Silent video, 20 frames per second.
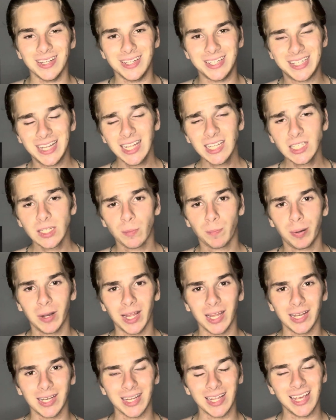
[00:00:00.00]

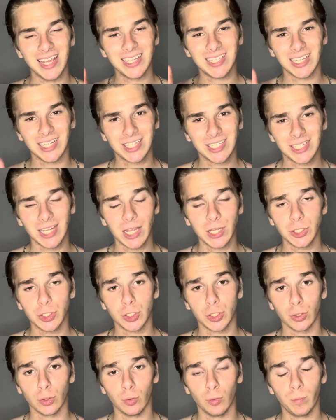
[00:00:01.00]
Discipline is
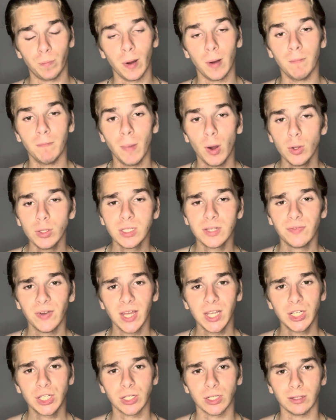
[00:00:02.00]
essential, but
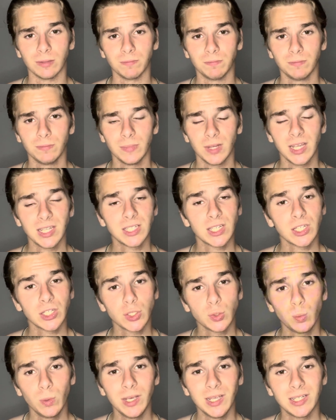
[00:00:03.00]
motivation is a
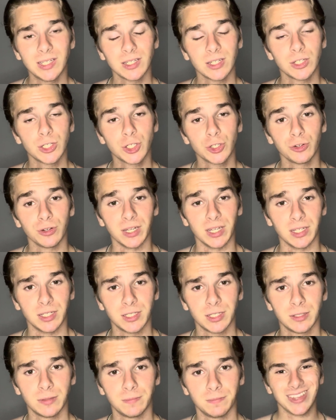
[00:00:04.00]
sweet
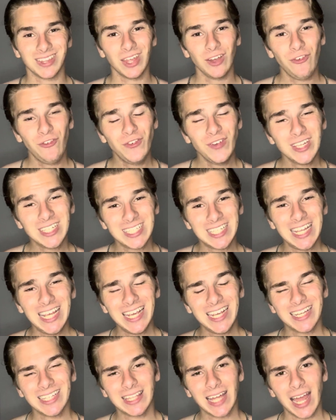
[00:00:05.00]
treat. The
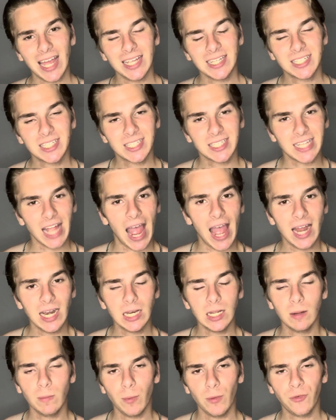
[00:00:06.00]
physique that is
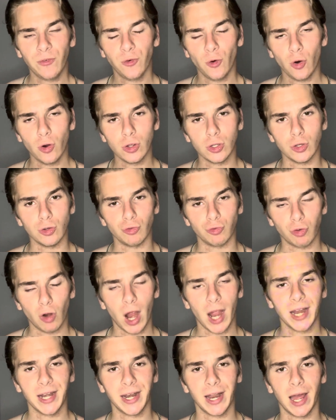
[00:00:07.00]
standing before you
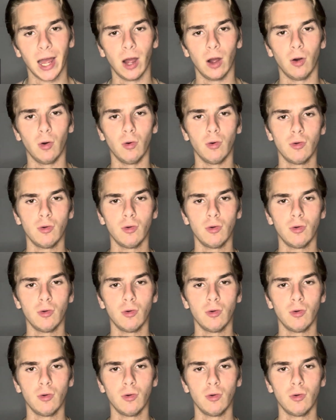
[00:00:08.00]
right now,